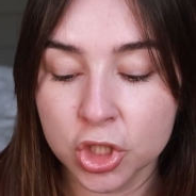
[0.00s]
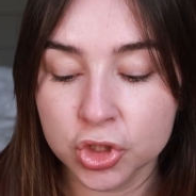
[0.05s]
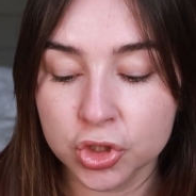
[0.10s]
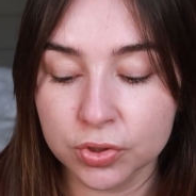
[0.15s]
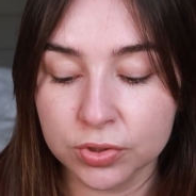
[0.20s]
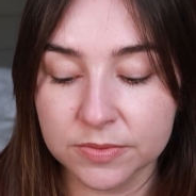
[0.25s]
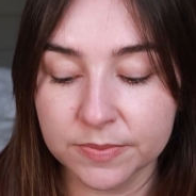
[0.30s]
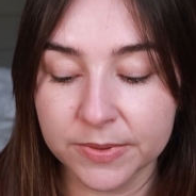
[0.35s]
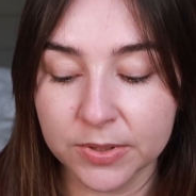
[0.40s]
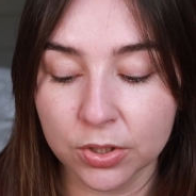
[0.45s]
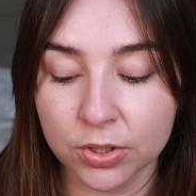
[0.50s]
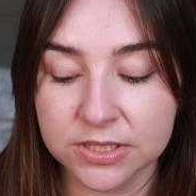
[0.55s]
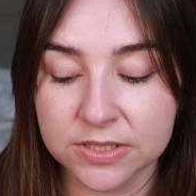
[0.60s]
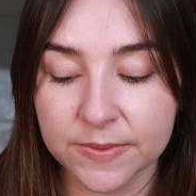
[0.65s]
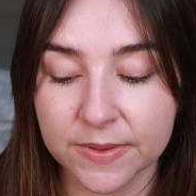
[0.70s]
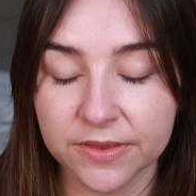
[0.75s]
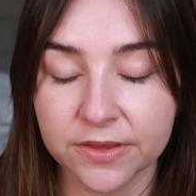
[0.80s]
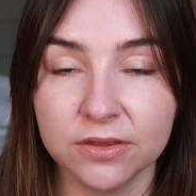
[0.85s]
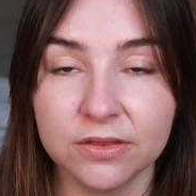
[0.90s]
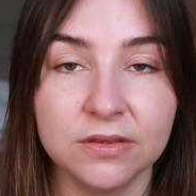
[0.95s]
So to be
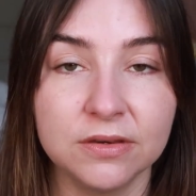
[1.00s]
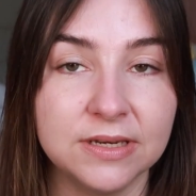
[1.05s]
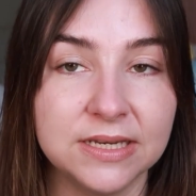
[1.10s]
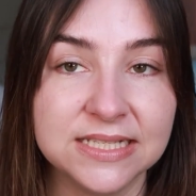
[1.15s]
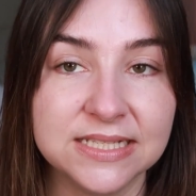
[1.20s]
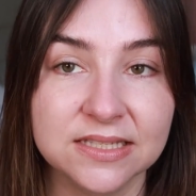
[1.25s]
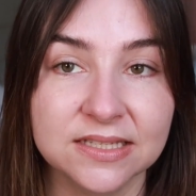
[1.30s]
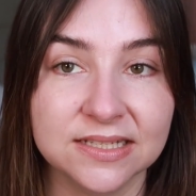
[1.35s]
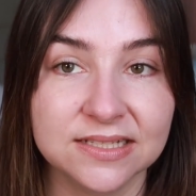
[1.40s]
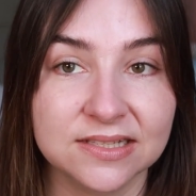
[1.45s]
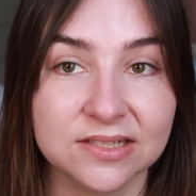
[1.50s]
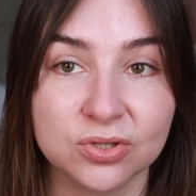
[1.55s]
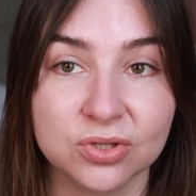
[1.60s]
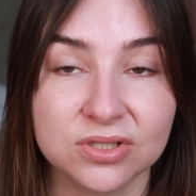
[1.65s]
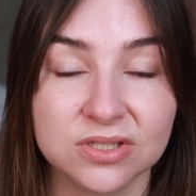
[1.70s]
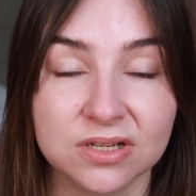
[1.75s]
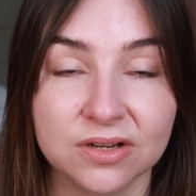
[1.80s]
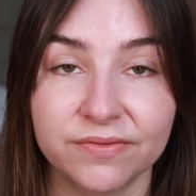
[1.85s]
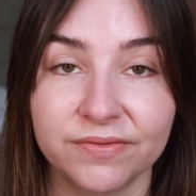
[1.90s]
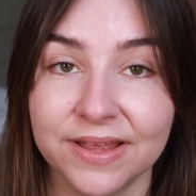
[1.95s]
honest with you, the reason this has
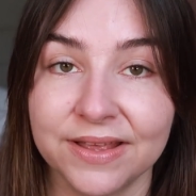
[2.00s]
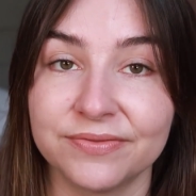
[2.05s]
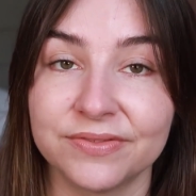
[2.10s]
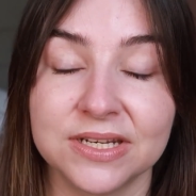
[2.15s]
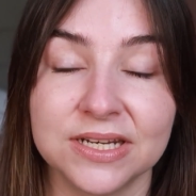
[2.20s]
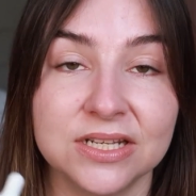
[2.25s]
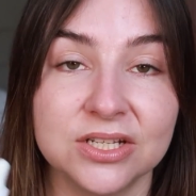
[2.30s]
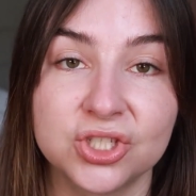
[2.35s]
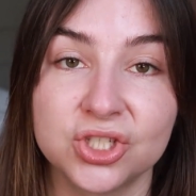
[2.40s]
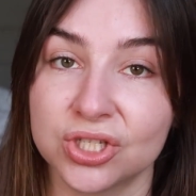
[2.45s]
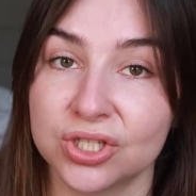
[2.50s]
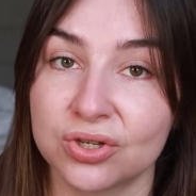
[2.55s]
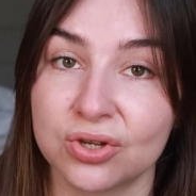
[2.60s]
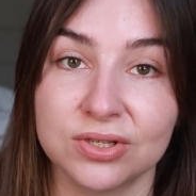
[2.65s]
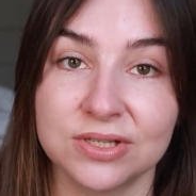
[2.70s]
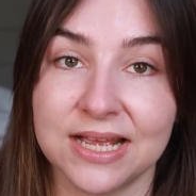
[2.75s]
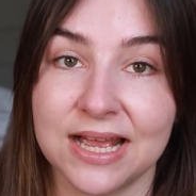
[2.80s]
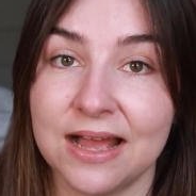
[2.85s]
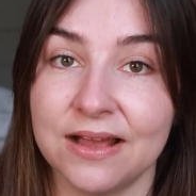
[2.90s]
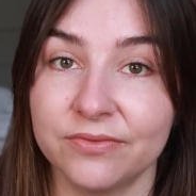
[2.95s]
got stuff left in it is just
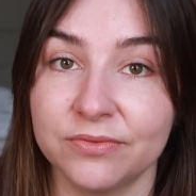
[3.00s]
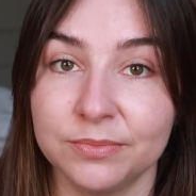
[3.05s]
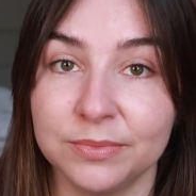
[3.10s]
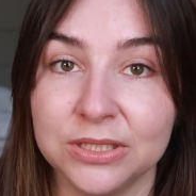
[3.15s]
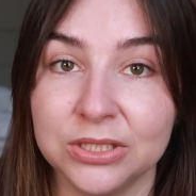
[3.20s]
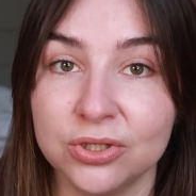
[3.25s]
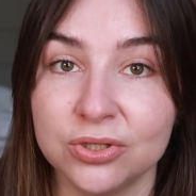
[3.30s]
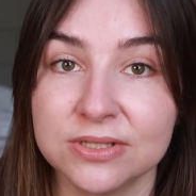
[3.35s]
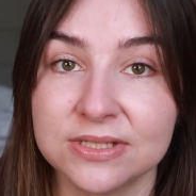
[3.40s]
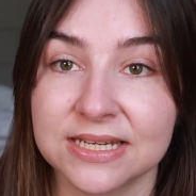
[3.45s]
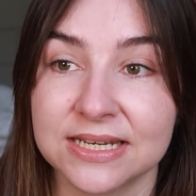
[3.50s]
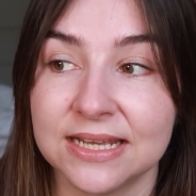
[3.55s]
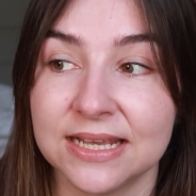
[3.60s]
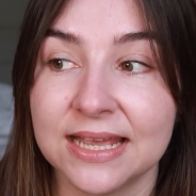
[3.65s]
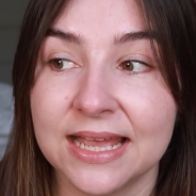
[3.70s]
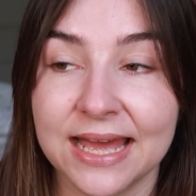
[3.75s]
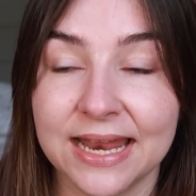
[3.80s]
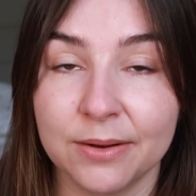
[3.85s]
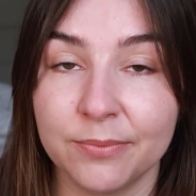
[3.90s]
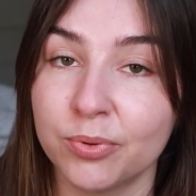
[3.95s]
because I haven't been using
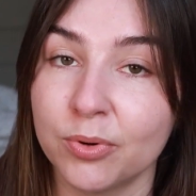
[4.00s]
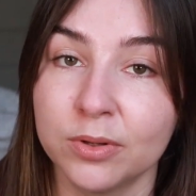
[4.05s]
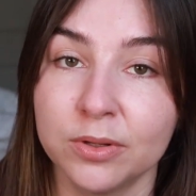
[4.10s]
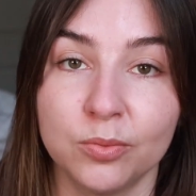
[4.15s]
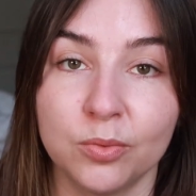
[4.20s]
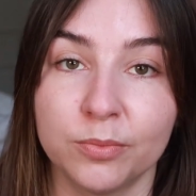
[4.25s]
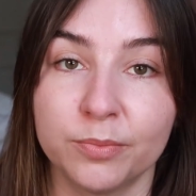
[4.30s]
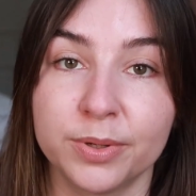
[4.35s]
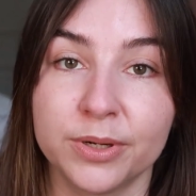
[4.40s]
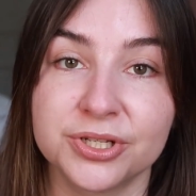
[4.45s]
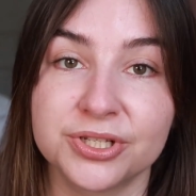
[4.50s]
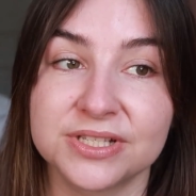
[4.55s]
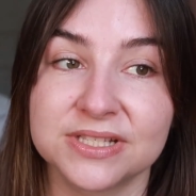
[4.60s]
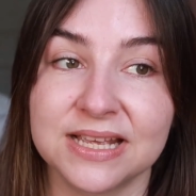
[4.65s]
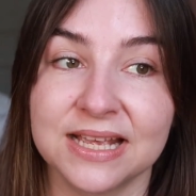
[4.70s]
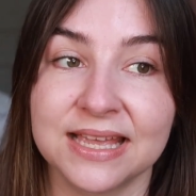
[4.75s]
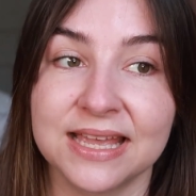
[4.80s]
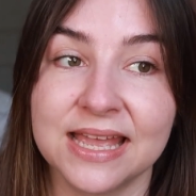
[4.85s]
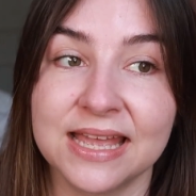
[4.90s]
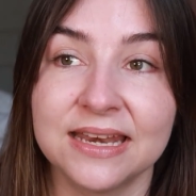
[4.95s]
it, and I probably won't
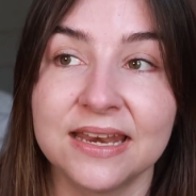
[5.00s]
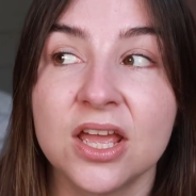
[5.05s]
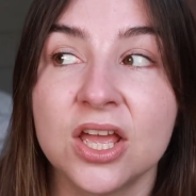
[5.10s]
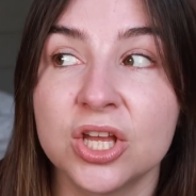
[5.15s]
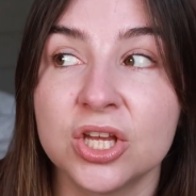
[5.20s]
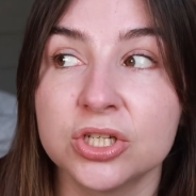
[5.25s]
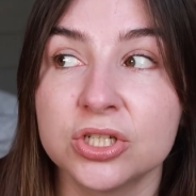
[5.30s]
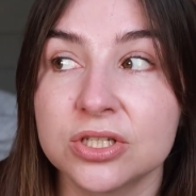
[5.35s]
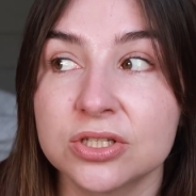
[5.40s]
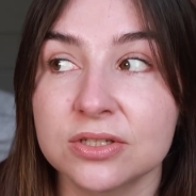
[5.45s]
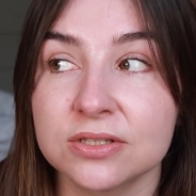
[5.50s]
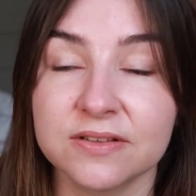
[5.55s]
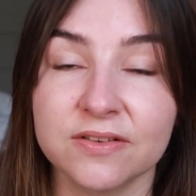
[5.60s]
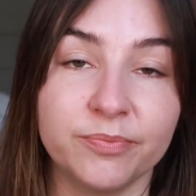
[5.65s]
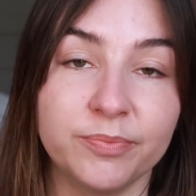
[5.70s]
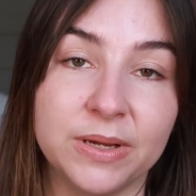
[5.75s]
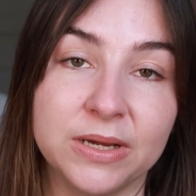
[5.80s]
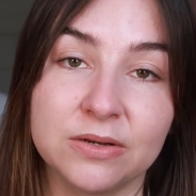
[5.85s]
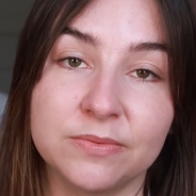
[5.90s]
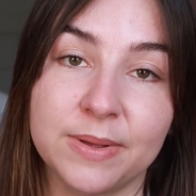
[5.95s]
purchase it again just because
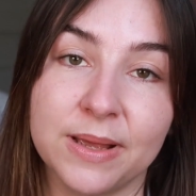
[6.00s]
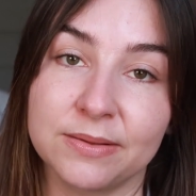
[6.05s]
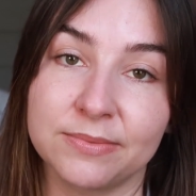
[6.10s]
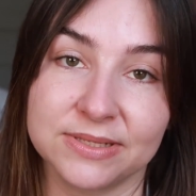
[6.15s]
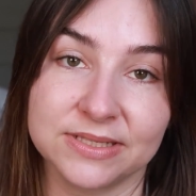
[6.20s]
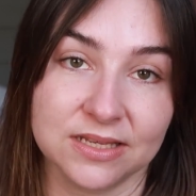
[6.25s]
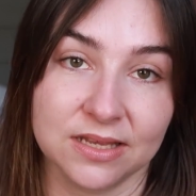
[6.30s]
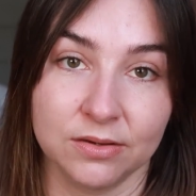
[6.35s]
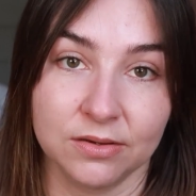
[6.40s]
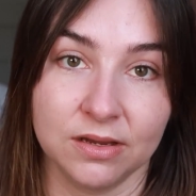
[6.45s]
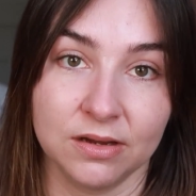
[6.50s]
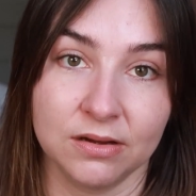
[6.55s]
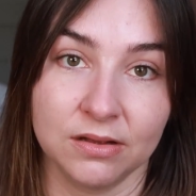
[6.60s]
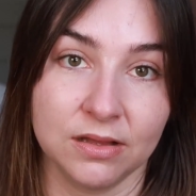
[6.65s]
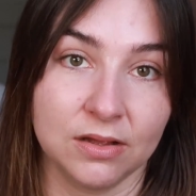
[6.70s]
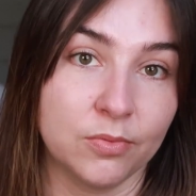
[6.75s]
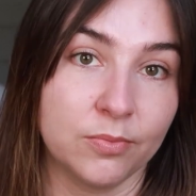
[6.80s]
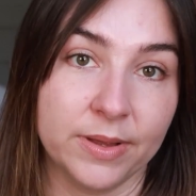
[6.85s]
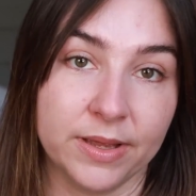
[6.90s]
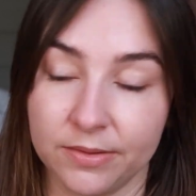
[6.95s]
I've paired back my skincare a
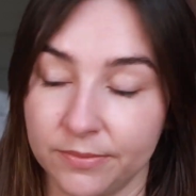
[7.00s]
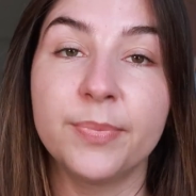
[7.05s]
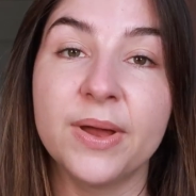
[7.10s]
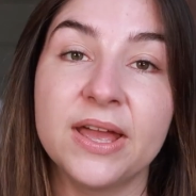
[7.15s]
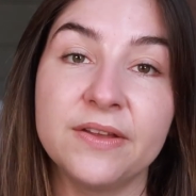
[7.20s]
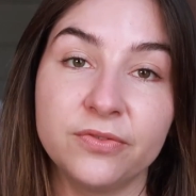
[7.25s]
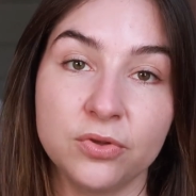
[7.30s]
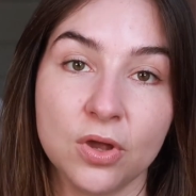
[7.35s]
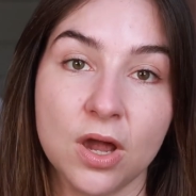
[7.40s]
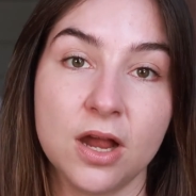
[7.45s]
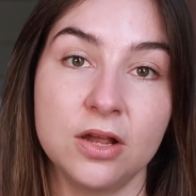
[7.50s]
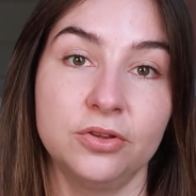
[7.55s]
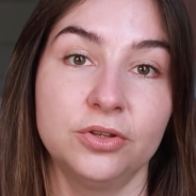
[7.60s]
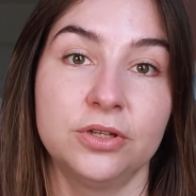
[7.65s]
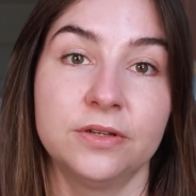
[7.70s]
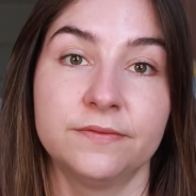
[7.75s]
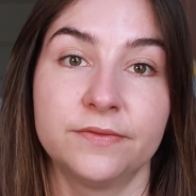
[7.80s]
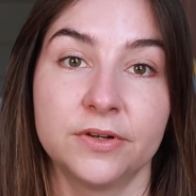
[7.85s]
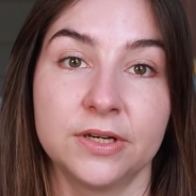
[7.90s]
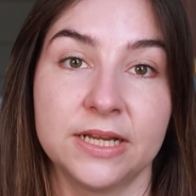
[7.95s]
little bit. But if you are
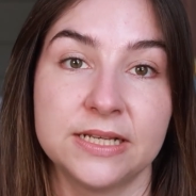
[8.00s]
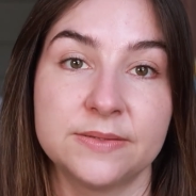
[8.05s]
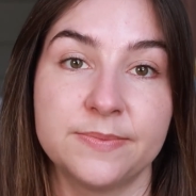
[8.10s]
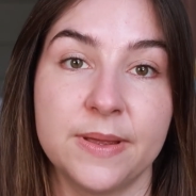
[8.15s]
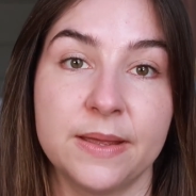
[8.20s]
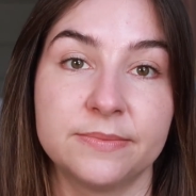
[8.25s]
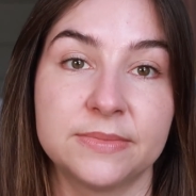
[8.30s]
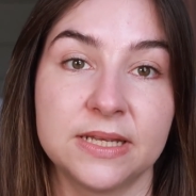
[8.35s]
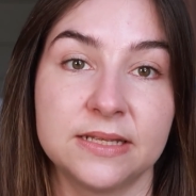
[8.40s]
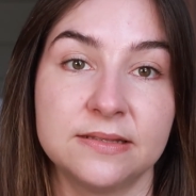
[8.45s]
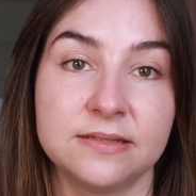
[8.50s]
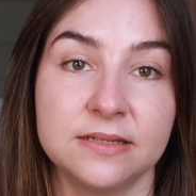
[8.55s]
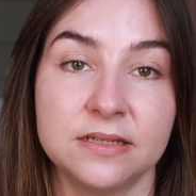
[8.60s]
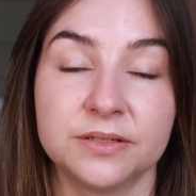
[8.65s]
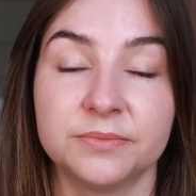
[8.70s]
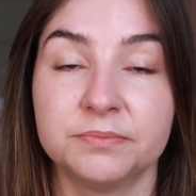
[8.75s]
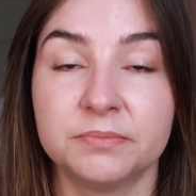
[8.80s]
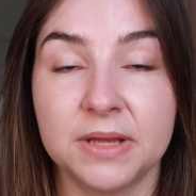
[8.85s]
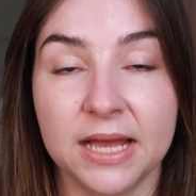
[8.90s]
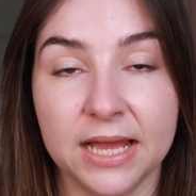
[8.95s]
looking for a nice peptide
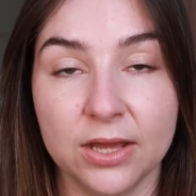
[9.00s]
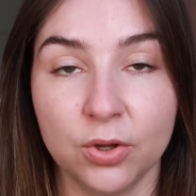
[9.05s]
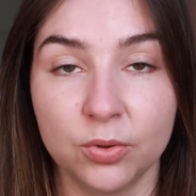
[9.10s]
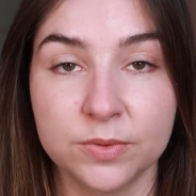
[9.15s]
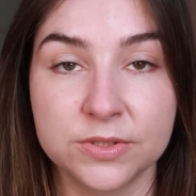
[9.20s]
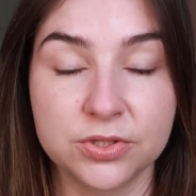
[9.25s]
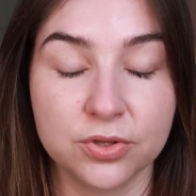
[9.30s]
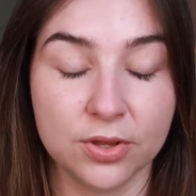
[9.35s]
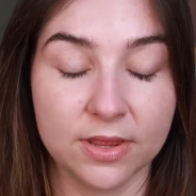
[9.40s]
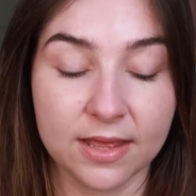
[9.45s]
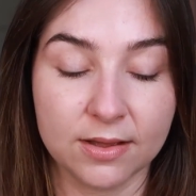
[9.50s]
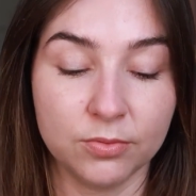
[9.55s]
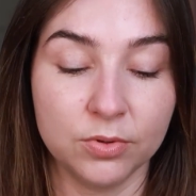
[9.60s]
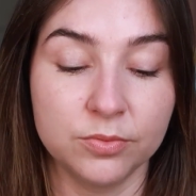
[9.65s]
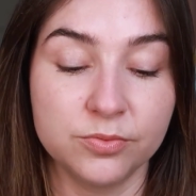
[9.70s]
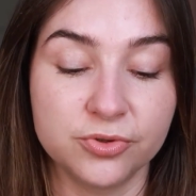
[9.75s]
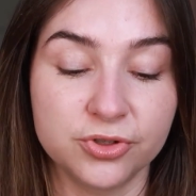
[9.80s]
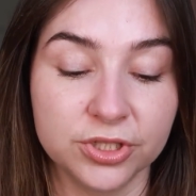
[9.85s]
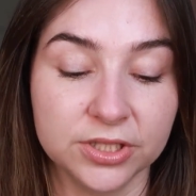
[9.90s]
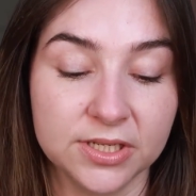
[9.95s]
serum, I always thought that
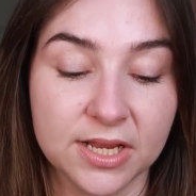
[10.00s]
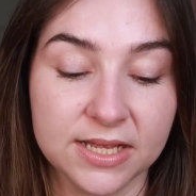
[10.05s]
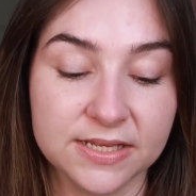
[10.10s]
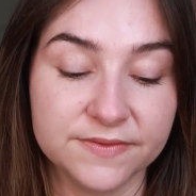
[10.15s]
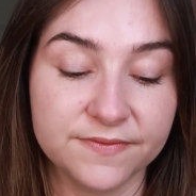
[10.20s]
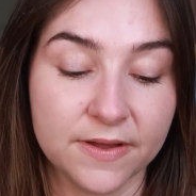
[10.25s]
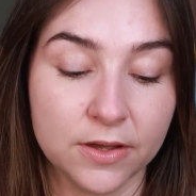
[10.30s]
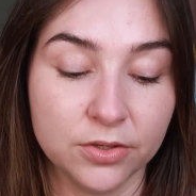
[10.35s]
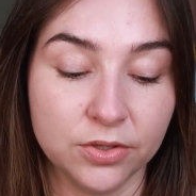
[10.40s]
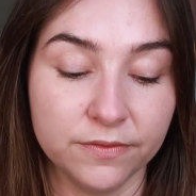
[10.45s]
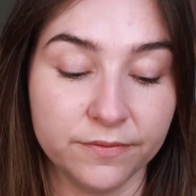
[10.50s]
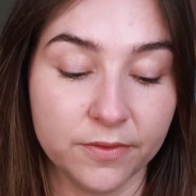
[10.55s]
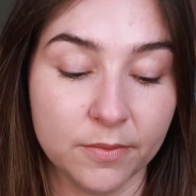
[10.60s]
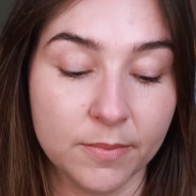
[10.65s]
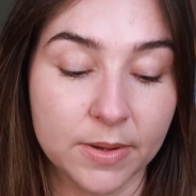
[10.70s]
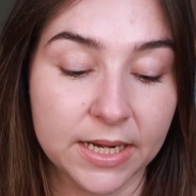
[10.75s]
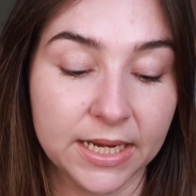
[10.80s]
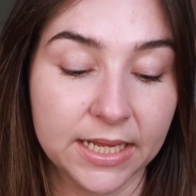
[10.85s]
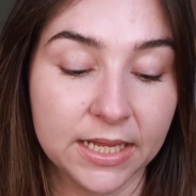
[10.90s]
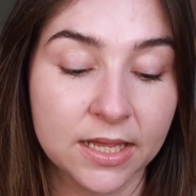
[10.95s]
one was really nice value for
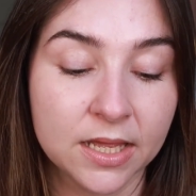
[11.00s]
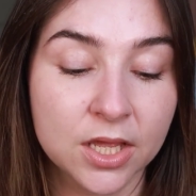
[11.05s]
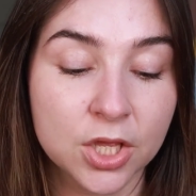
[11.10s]
money.